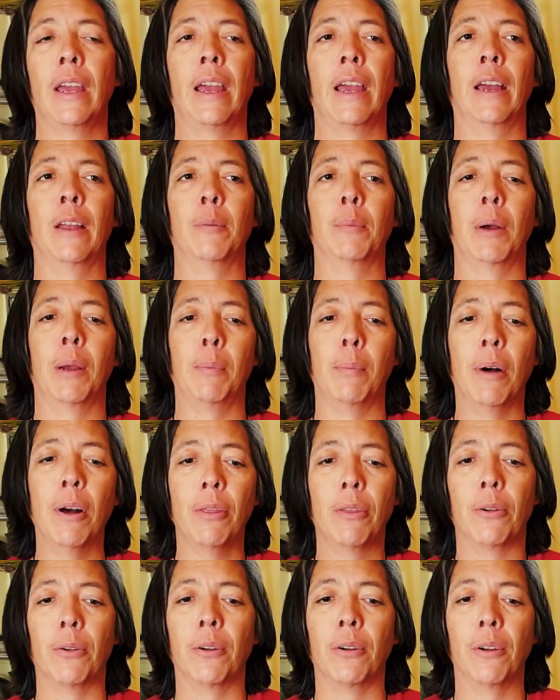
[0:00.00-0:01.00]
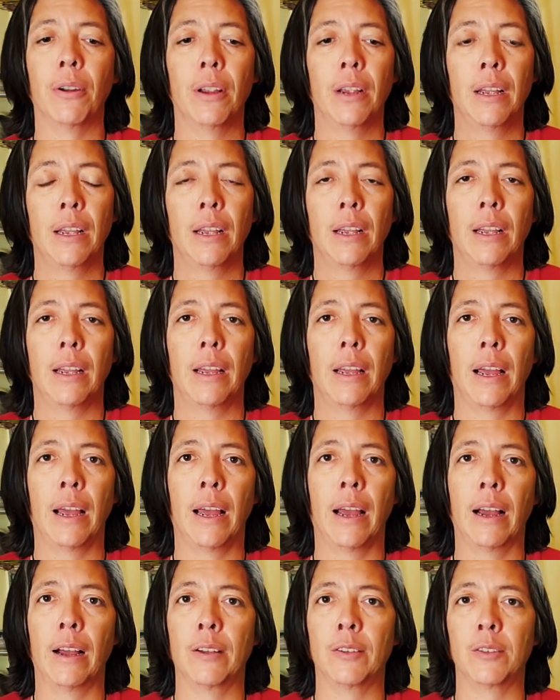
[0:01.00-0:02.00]
and my mother
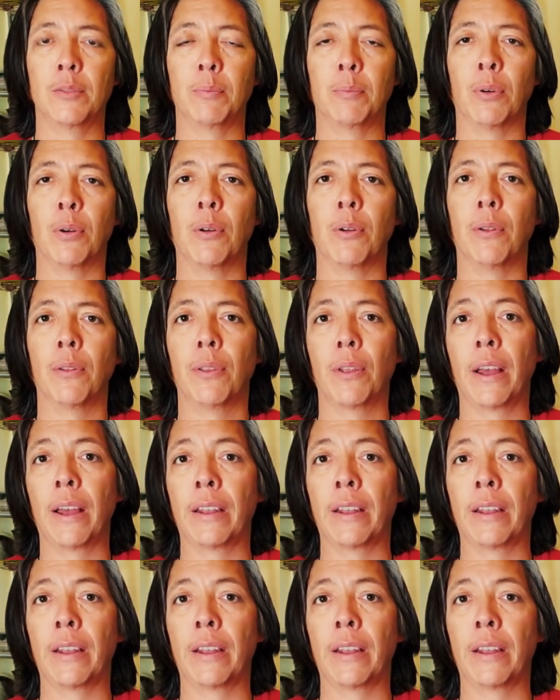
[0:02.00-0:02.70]
has both